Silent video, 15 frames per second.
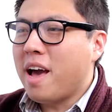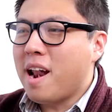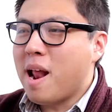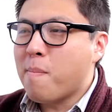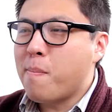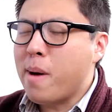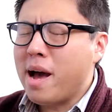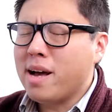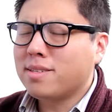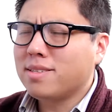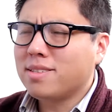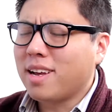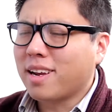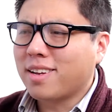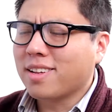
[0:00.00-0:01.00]
And at
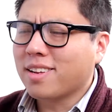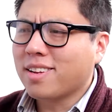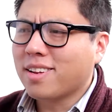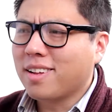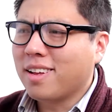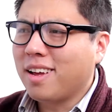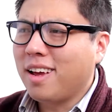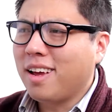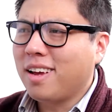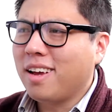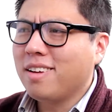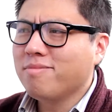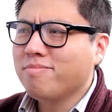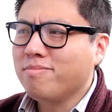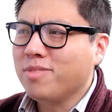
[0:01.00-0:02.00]
best, I could,
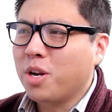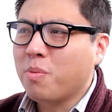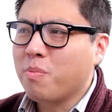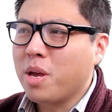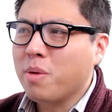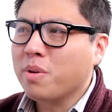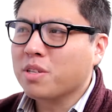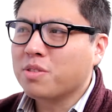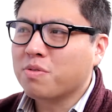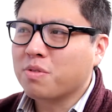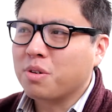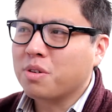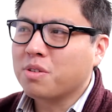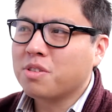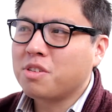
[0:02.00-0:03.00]
maybe it's
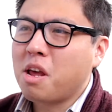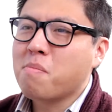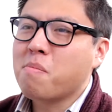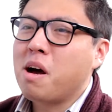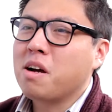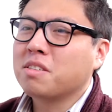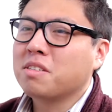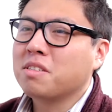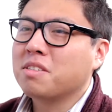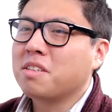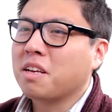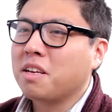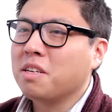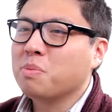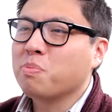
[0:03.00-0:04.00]
for sandboxes
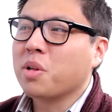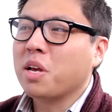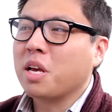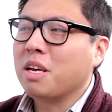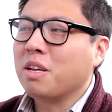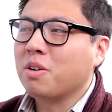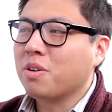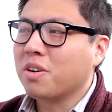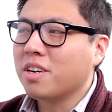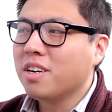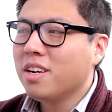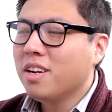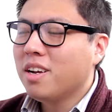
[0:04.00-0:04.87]
that kids play in, or